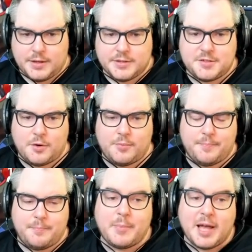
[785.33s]
So
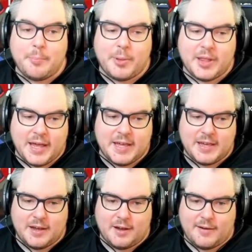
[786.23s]
my play
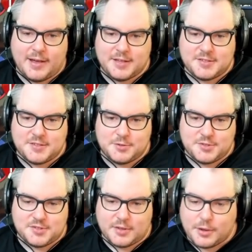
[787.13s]
here is to
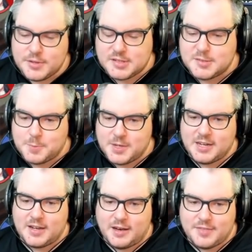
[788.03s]
slow the
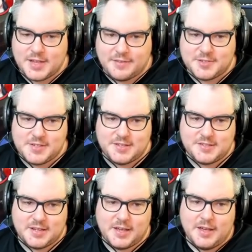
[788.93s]
speed of the
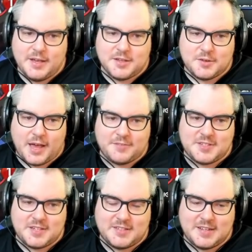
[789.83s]
FCC. So
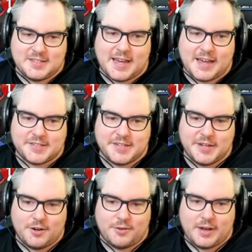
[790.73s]
FCC attacks
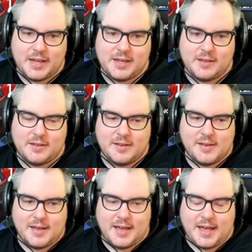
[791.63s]
here, right?
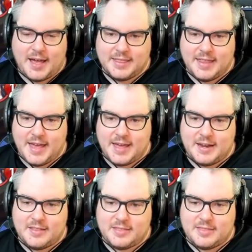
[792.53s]
And then
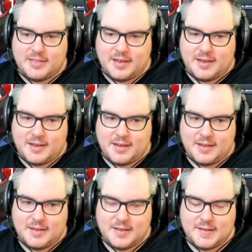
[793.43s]
the.